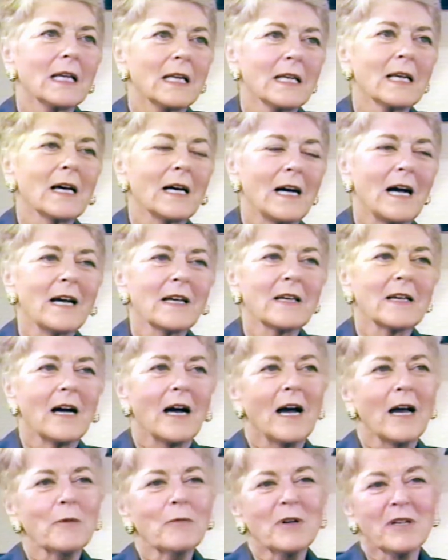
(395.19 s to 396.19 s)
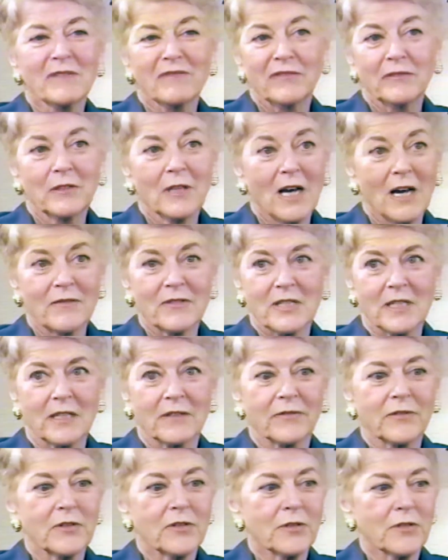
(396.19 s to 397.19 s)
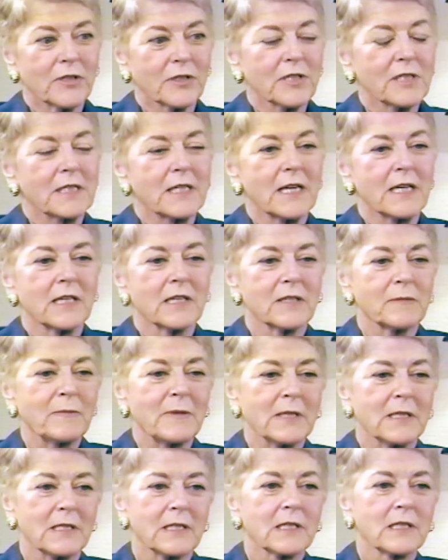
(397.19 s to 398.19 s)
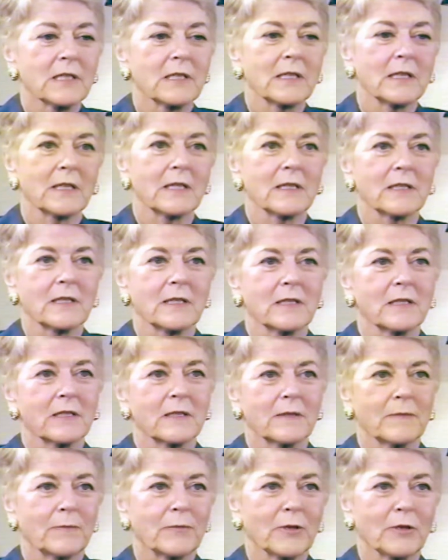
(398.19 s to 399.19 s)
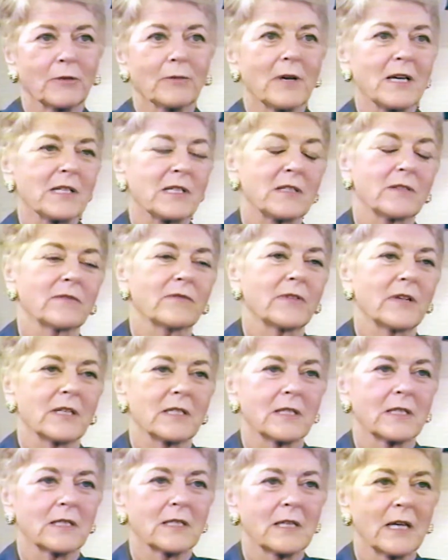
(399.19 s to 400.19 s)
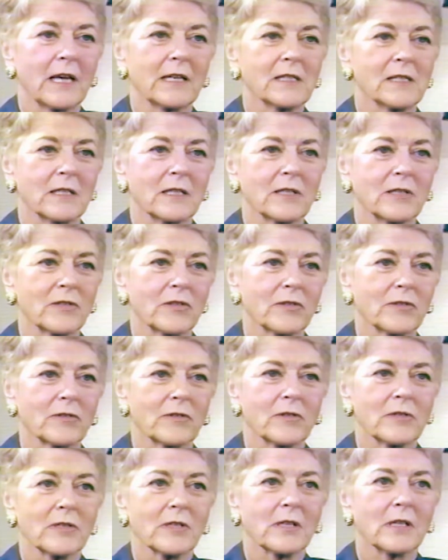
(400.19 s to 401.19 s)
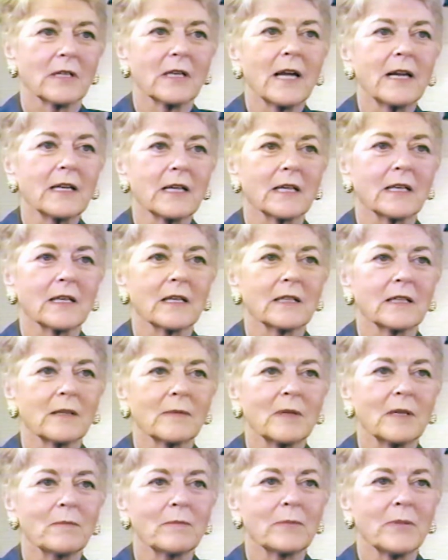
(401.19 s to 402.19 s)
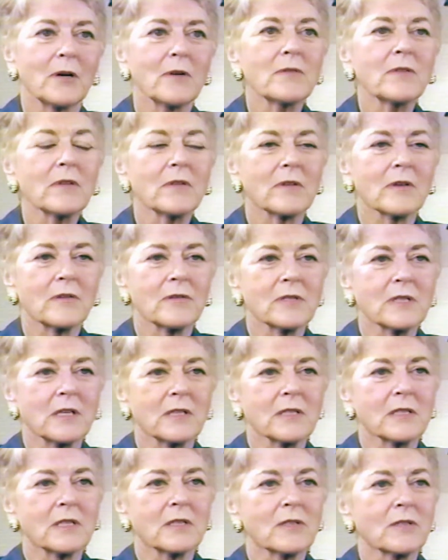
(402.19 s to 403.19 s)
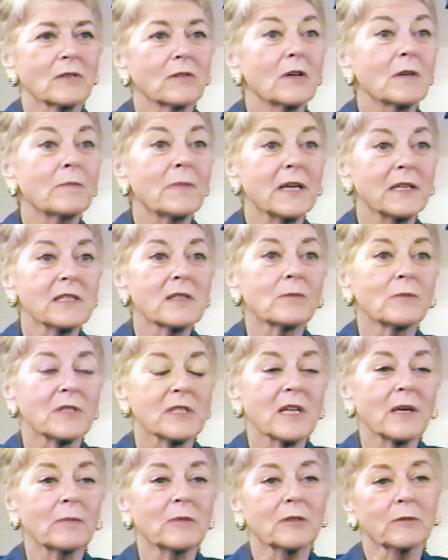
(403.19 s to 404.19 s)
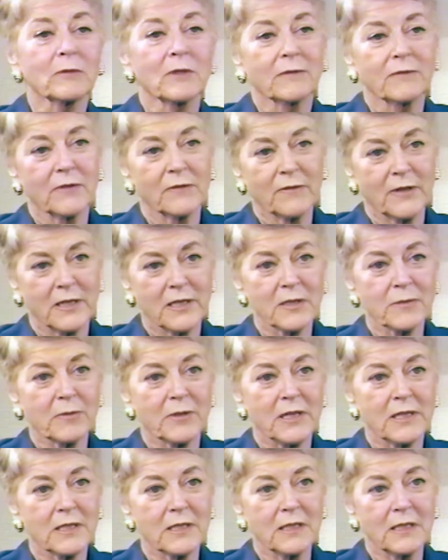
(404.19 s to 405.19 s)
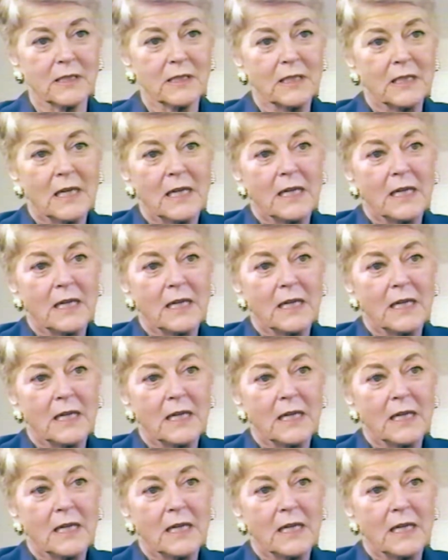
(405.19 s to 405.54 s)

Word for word: Yeah, I I would have loved it if New York State had been as as progressive as Texas or as Connecticut. I mean, in both of those instances, Lloyd Benson was able to run for vice president